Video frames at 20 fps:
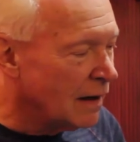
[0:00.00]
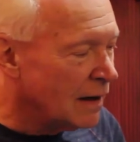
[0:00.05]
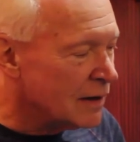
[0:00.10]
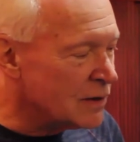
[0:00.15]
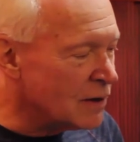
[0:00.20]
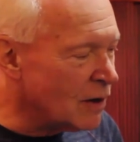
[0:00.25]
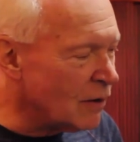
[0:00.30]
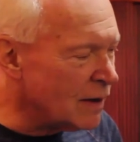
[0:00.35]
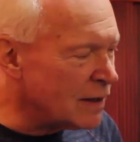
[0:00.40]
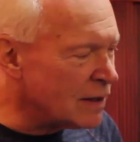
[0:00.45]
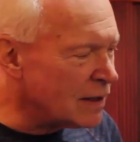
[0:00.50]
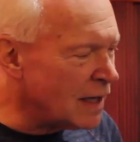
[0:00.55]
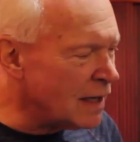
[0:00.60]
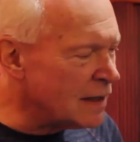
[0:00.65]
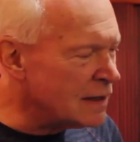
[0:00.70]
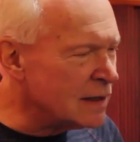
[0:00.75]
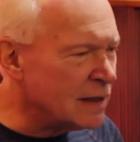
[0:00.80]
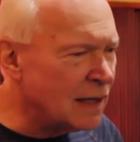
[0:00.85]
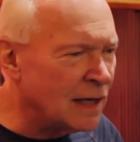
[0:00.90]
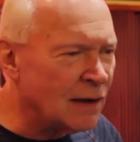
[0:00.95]
So it's
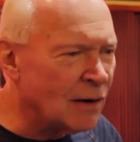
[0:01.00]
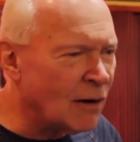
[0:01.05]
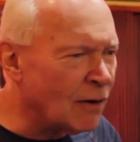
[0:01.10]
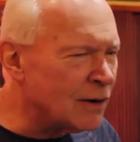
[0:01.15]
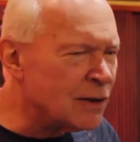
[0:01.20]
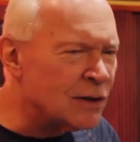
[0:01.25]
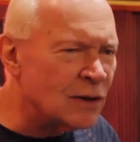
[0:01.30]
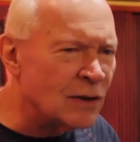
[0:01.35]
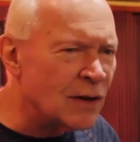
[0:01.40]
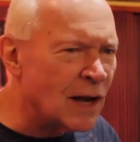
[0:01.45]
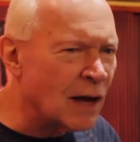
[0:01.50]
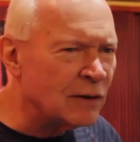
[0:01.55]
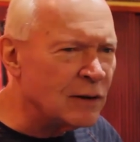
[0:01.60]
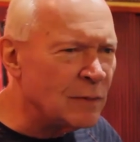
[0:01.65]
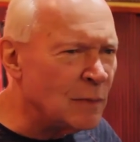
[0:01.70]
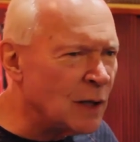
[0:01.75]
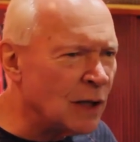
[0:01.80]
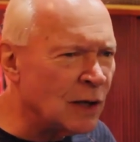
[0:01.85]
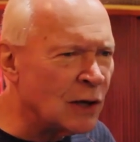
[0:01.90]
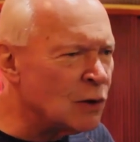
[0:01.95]
it's it always turned out to
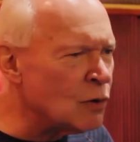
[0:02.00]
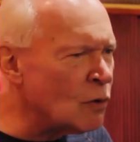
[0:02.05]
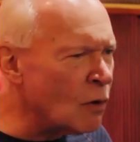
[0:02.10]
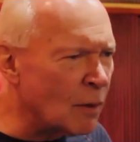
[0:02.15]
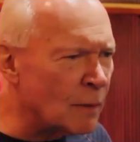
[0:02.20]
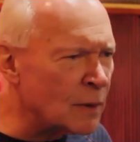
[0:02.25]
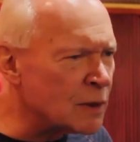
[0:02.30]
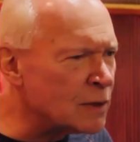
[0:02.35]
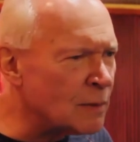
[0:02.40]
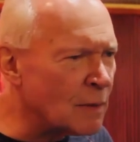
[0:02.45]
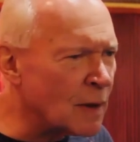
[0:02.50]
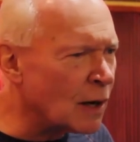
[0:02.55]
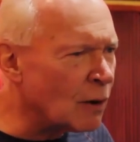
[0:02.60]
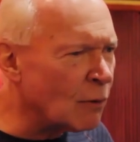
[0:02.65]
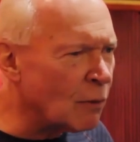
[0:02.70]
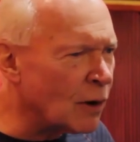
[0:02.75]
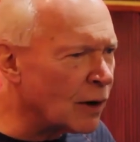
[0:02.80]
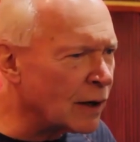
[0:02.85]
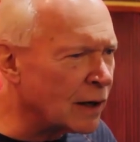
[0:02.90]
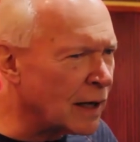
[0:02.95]
be an enormous amount
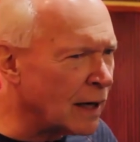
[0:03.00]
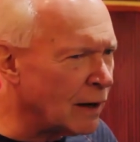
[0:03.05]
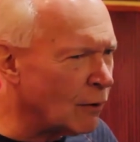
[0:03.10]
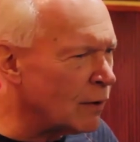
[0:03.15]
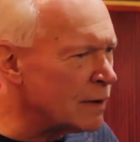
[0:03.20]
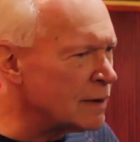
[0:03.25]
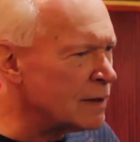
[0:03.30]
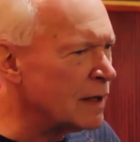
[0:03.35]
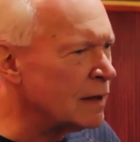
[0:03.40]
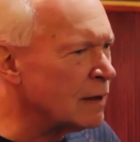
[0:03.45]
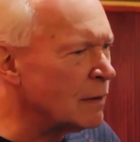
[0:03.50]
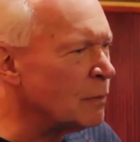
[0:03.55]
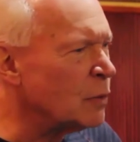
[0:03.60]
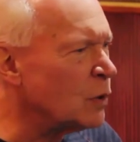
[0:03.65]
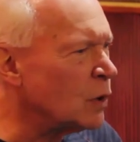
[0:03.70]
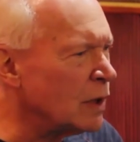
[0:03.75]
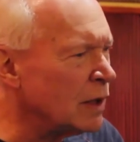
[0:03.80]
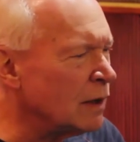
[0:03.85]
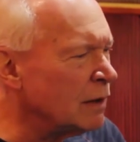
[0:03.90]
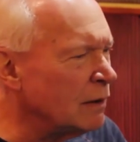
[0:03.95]
of work, and I always end up
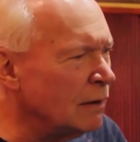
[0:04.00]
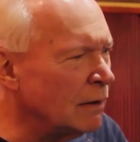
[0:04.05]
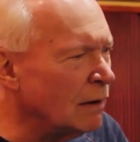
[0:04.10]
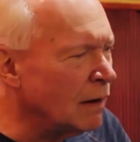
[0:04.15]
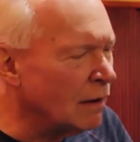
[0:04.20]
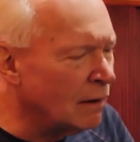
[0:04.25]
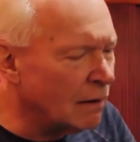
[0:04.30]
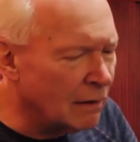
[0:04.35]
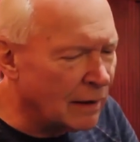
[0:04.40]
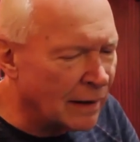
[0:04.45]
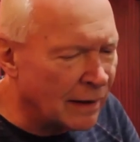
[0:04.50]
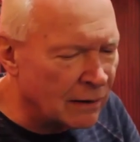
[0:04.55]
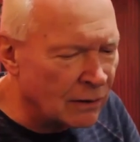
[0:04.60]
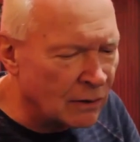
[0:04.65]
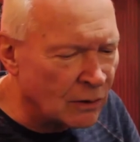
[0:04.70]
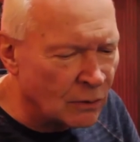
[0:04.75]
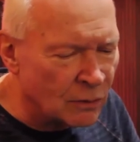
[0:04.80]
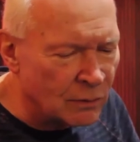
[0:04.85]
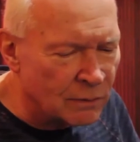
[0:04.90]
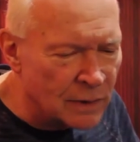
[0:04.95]
putting uh, I
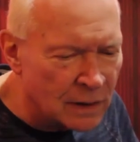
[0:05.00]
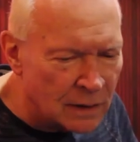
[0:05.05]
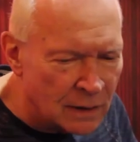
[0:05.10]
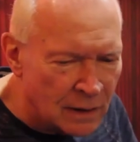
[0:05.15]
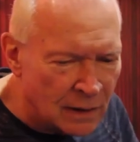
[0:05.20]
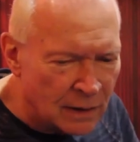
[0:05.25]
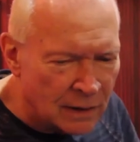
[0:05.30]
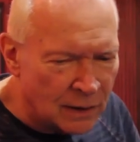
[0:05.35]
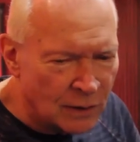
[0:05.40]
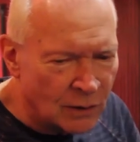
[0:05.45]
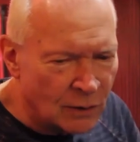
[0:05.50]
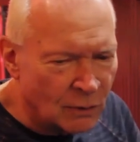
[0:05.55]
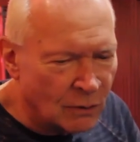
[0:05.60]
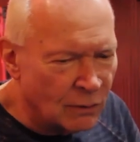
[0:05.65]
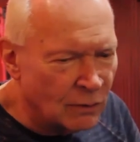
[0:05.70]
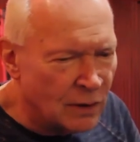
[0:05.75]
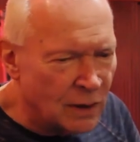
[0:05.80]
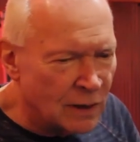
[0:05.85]
don't know you know,